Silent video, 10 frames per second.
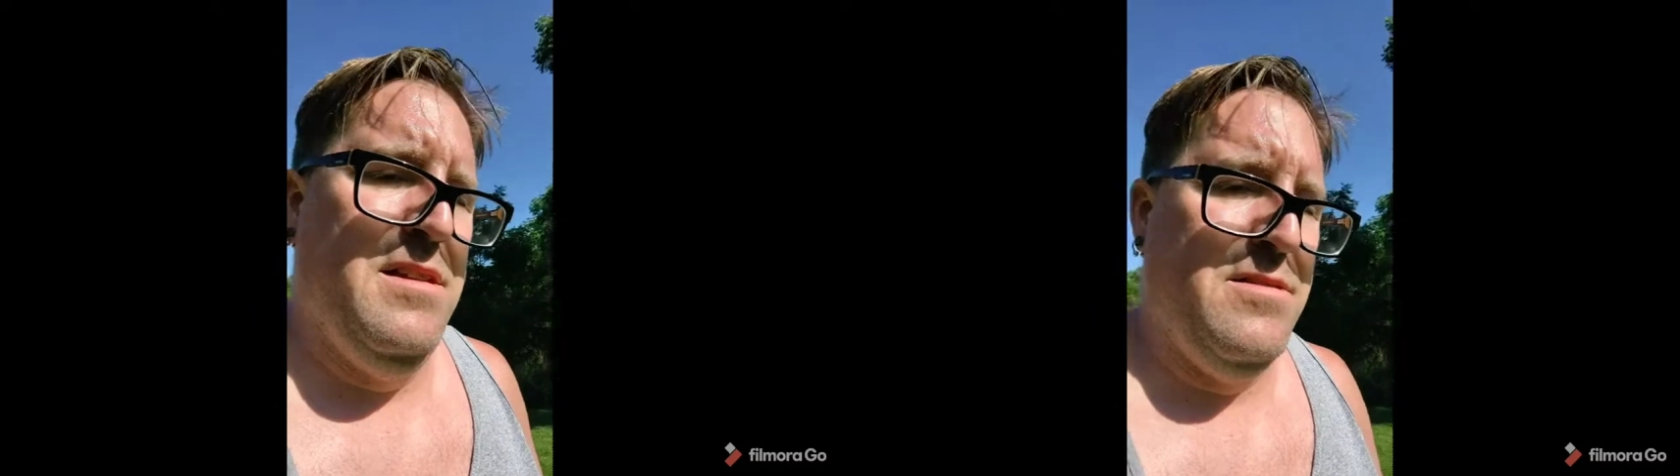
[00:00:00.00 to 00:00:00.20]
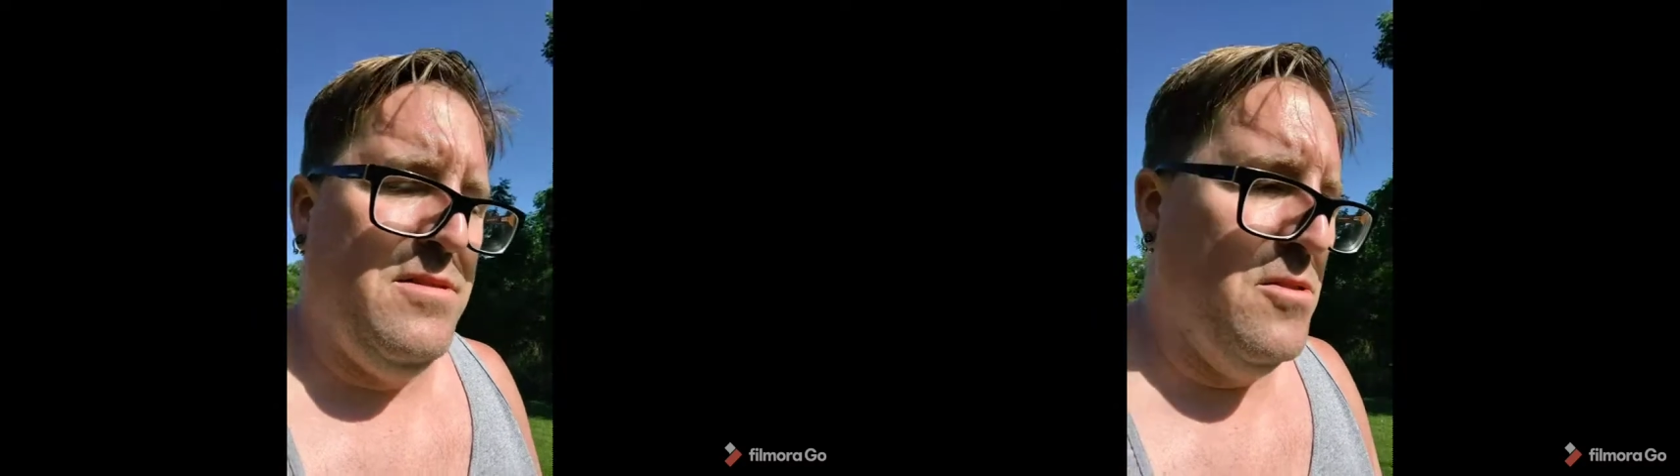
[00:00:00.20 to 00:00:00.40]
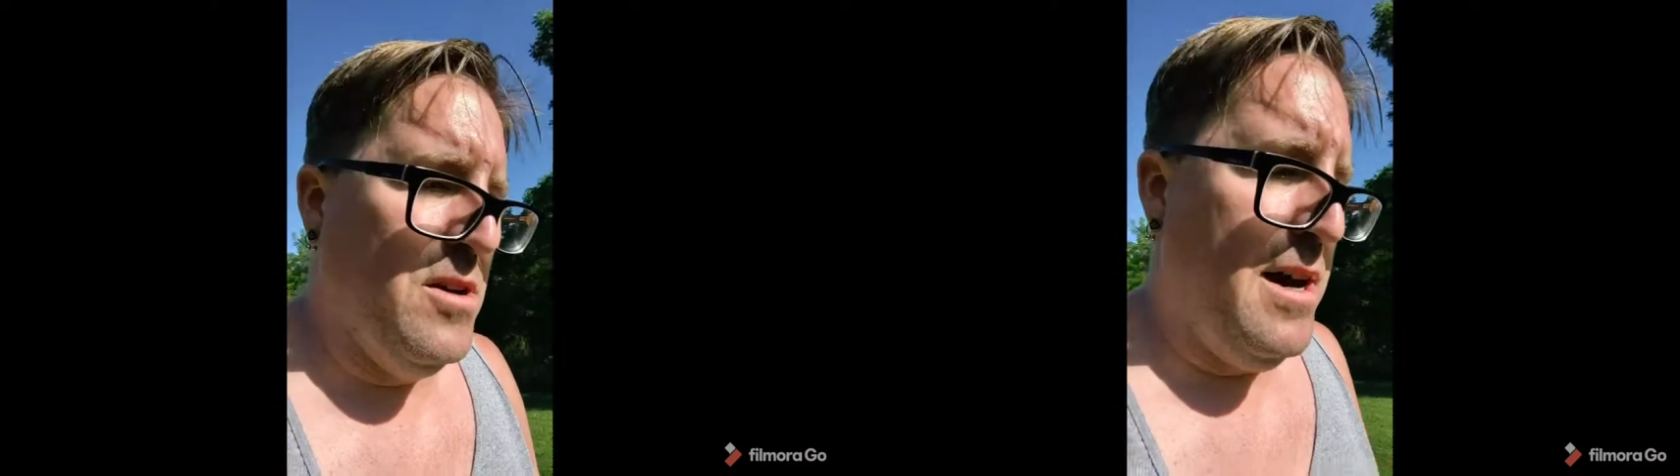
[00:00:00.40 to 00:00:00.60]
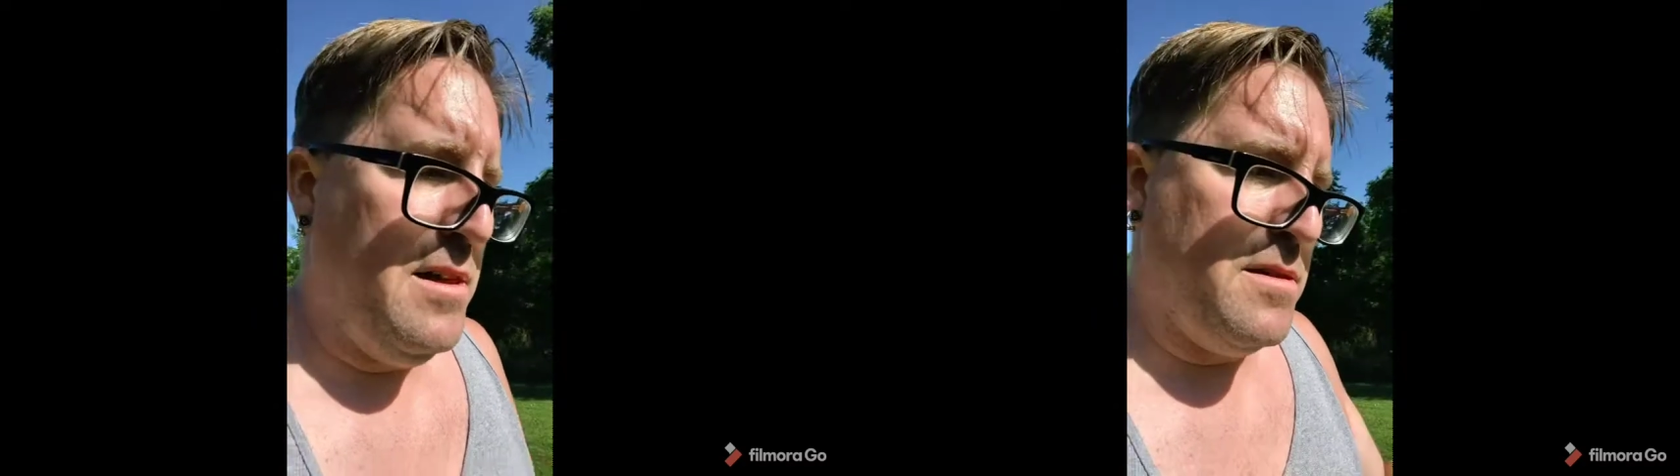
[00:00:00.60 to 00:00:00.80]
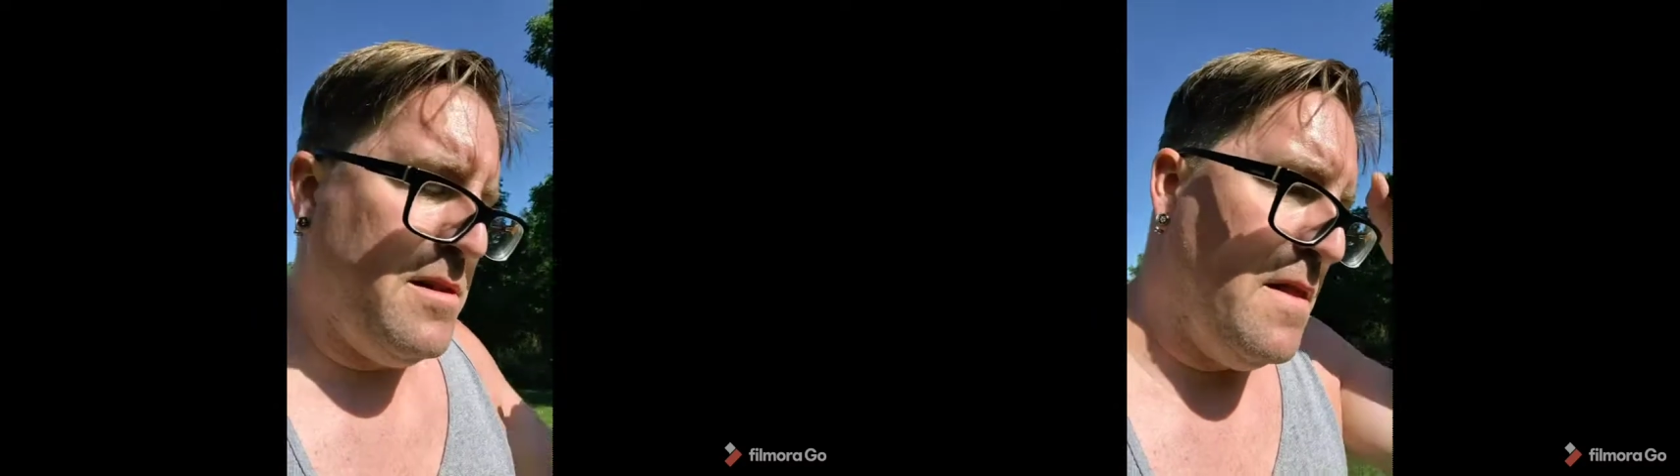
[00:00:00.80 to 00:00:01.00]
So I
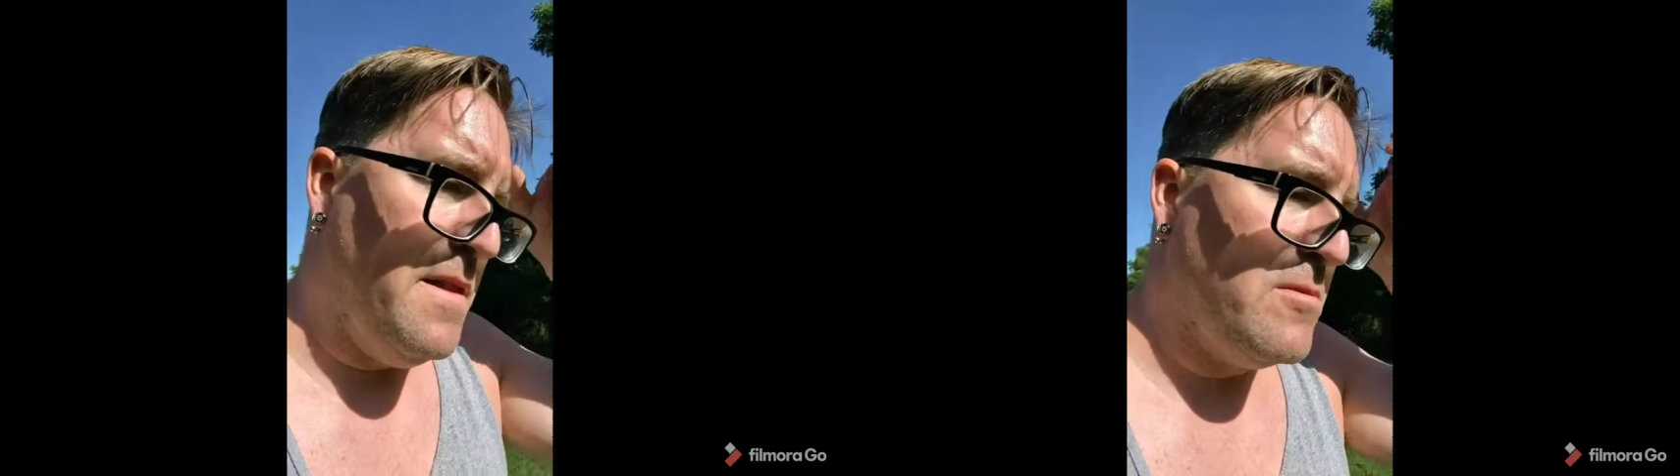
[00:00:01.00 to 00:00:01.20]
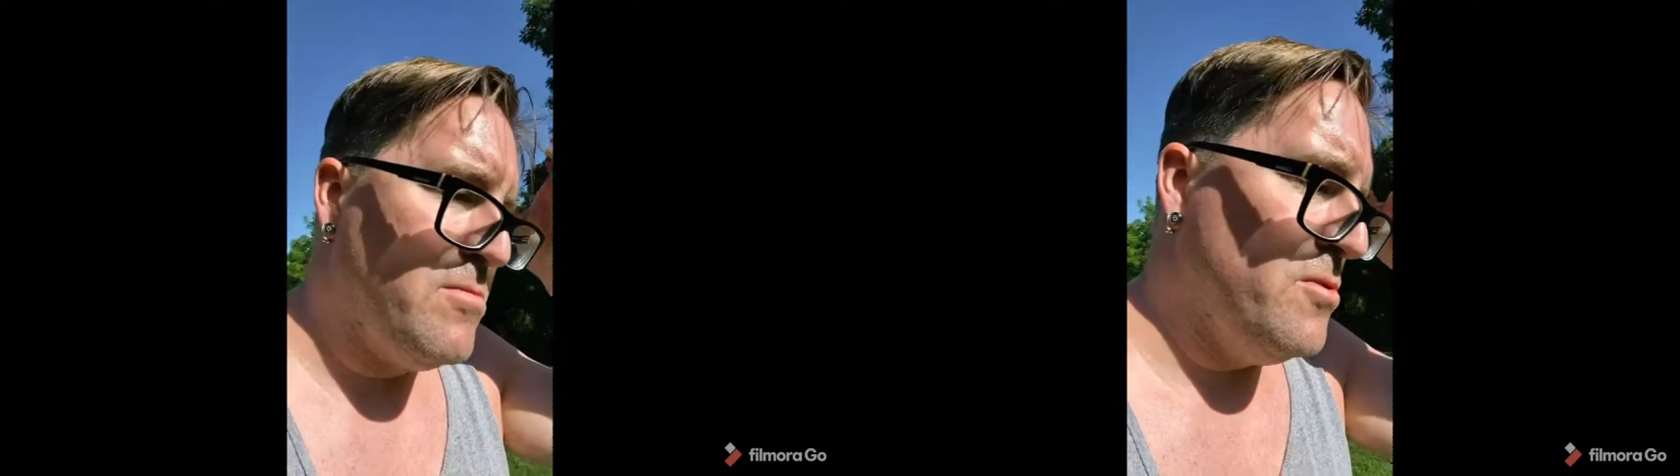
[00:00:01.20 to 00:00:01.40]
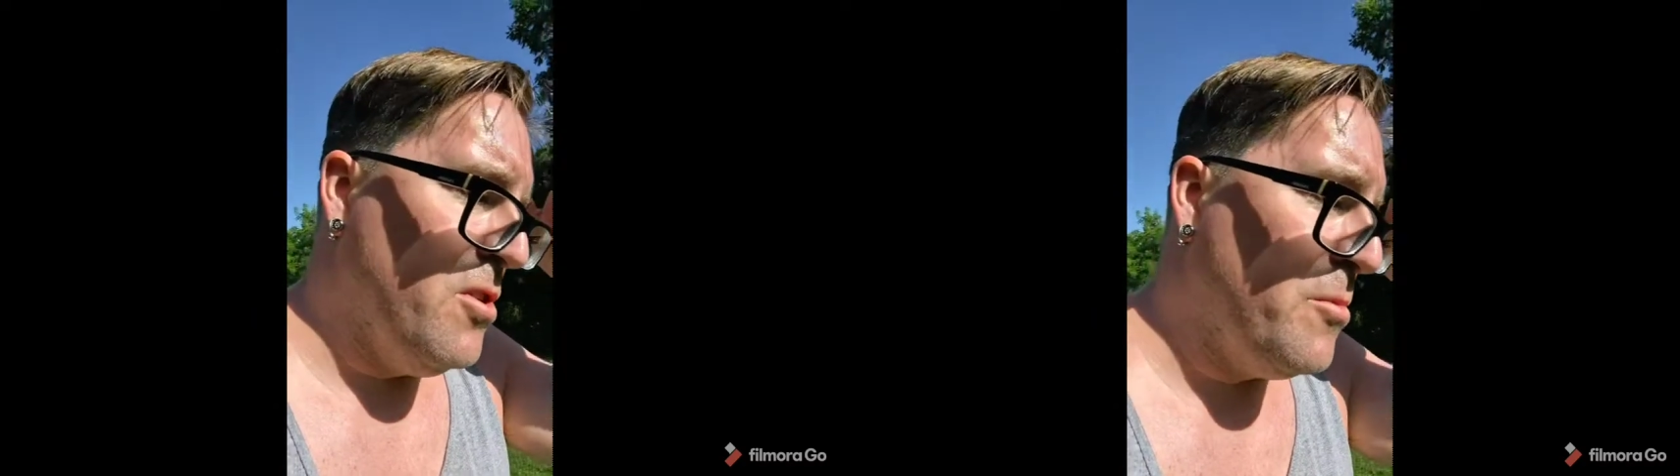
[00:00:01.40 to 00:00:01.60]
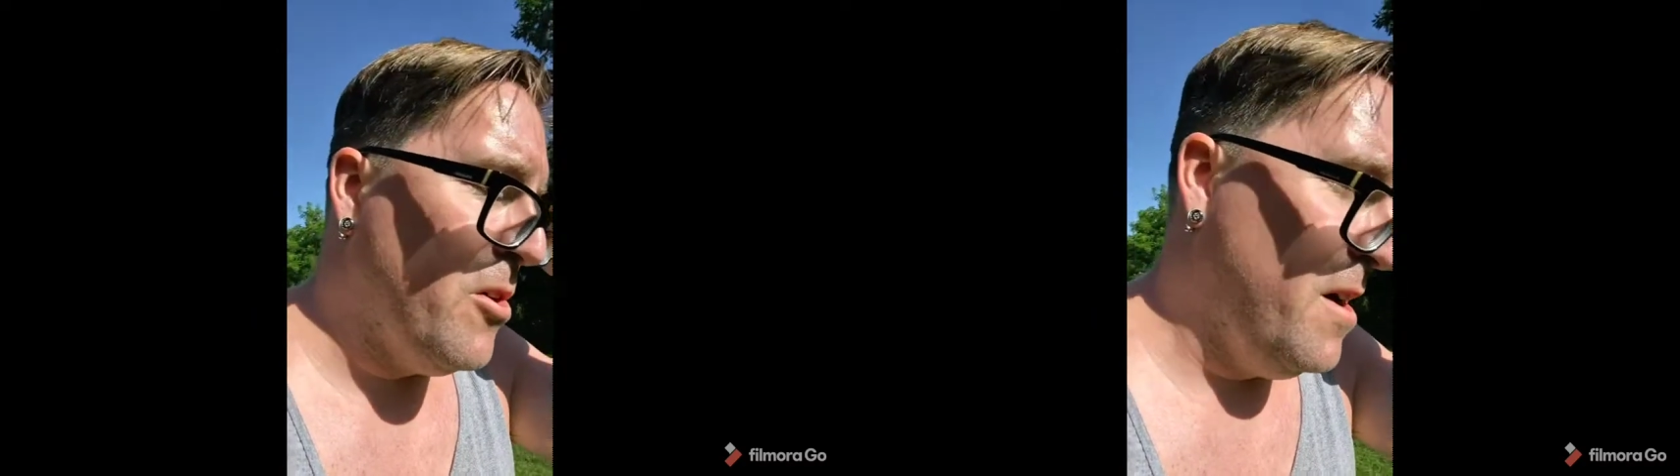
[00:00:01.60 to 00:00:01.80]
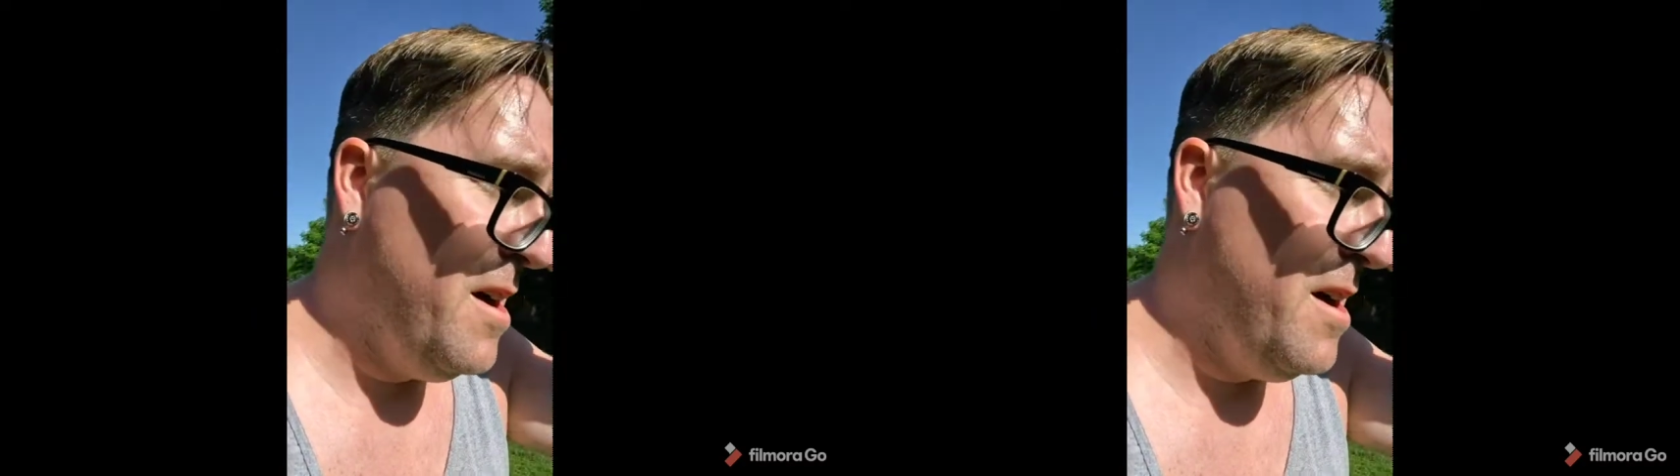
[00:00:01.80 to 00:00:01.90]
thought this was normal.